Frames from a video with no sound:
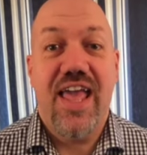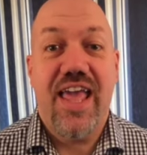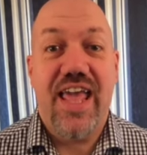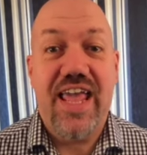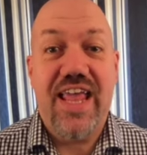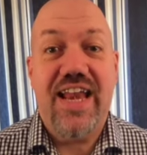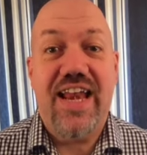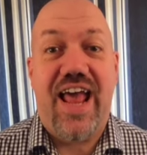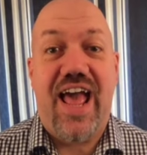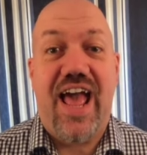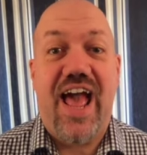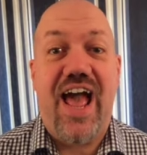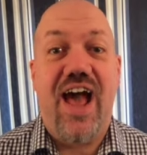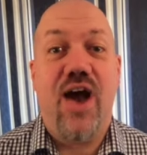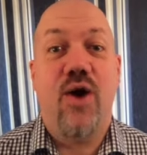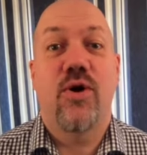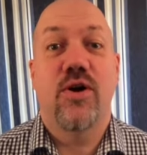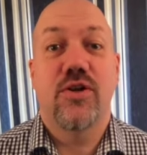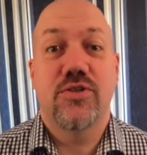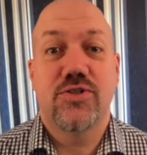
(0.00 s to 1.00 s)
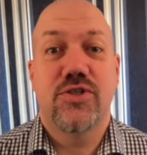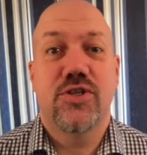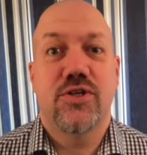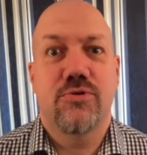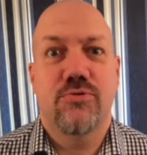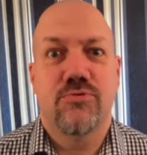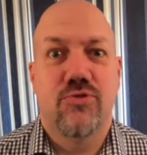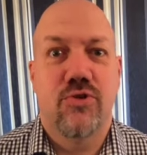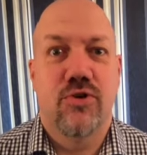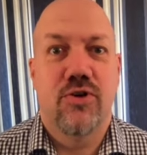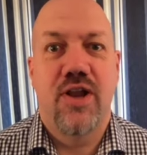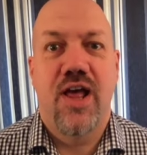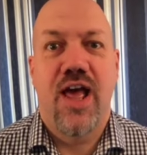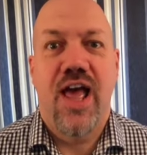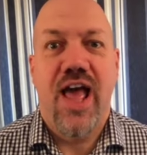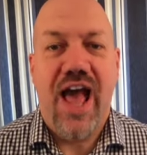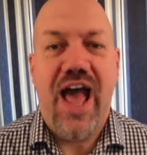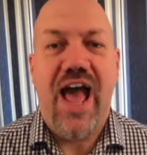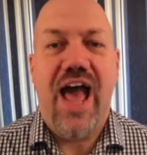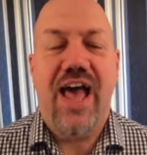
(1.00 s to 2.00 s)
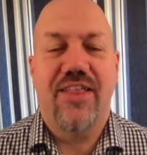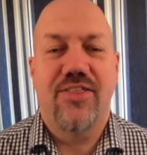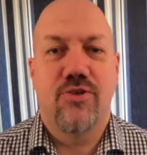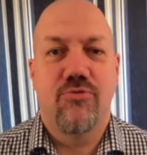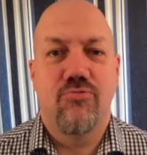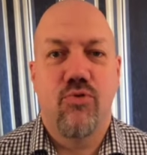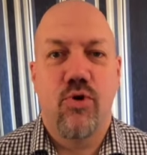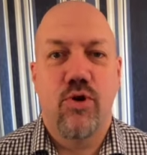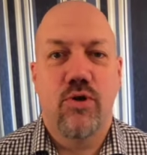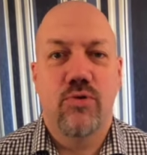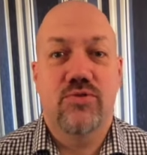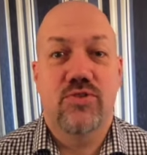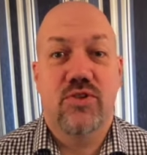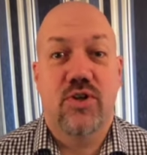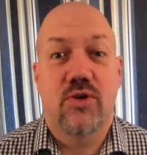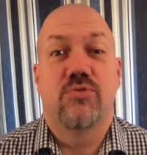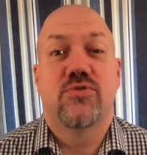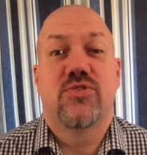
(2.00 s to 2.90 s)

in our children at the Royal School.